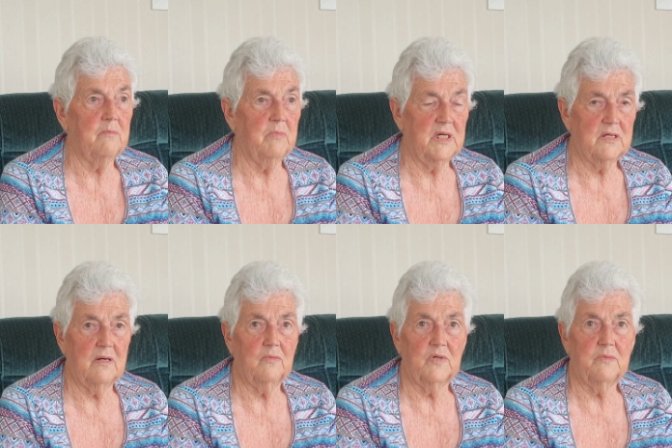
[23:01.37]
and met
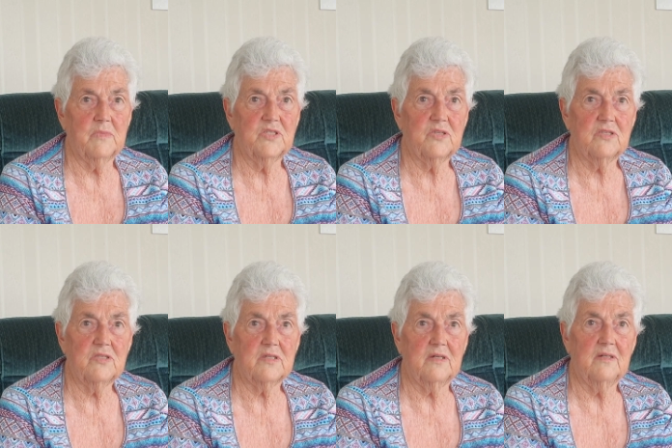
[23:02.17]
up with my
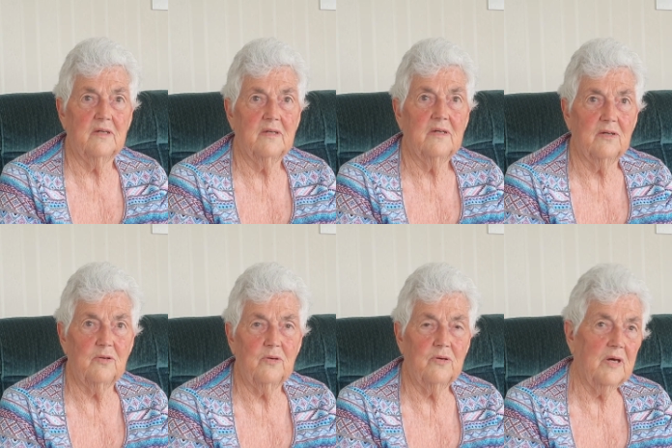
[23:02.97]
sister and
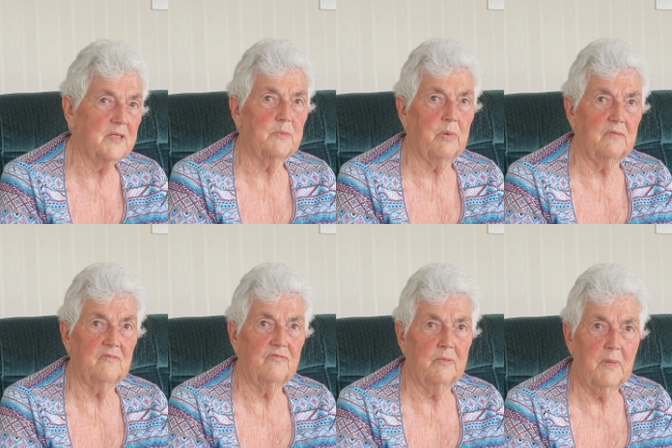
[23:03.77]
her husband
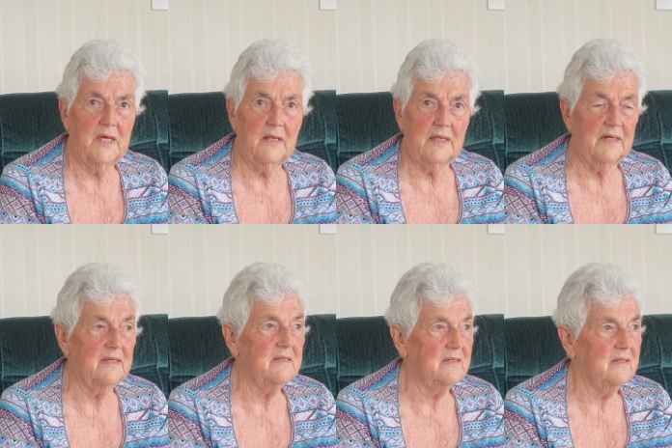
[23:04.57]
from
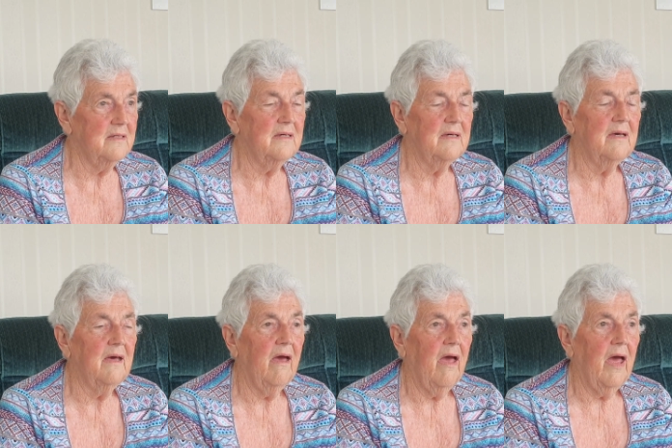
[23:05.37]
Adelaide
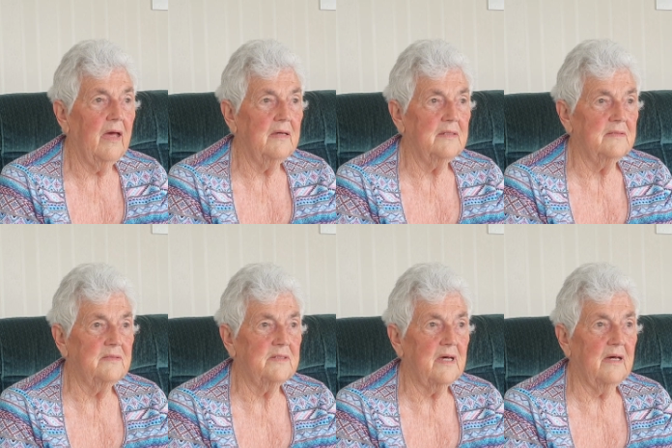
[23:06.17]

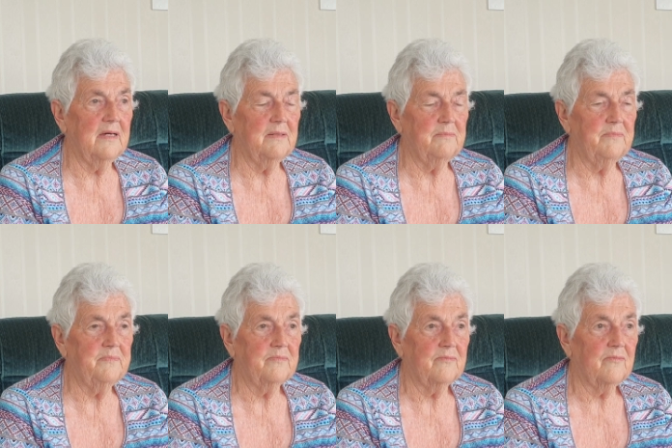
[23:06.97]
and um,
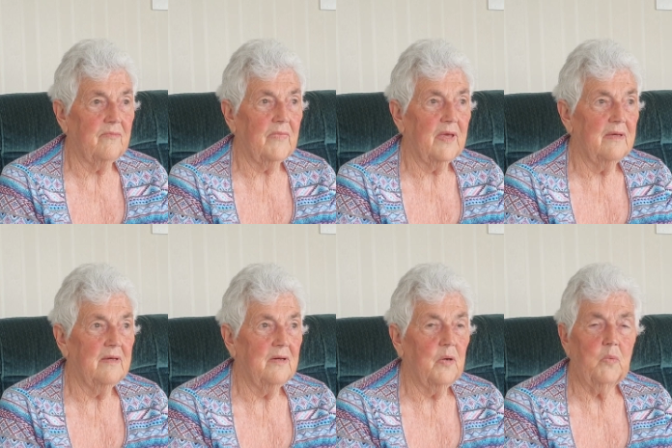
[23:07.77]

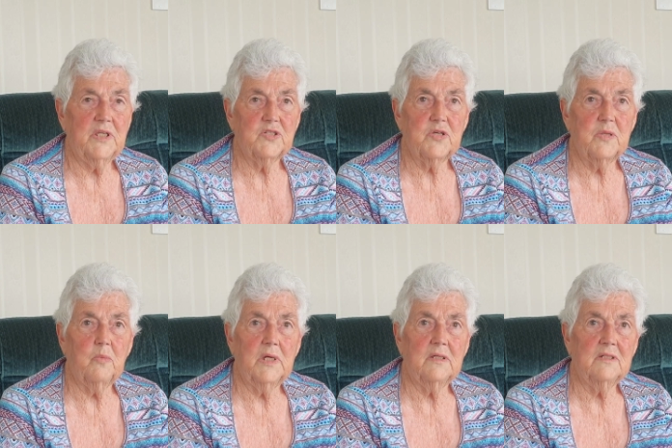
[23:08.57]
went to the
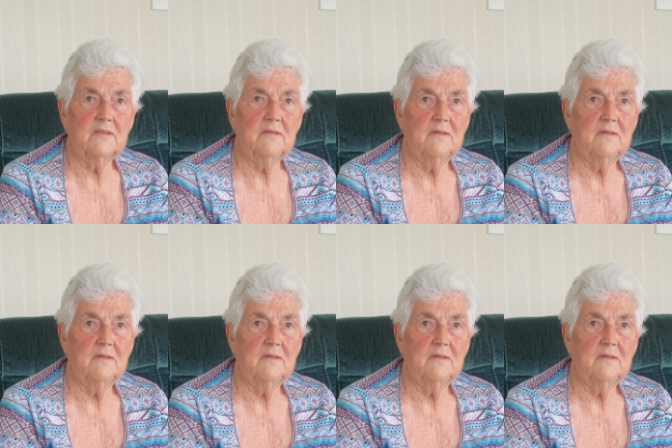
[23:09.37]
wedding.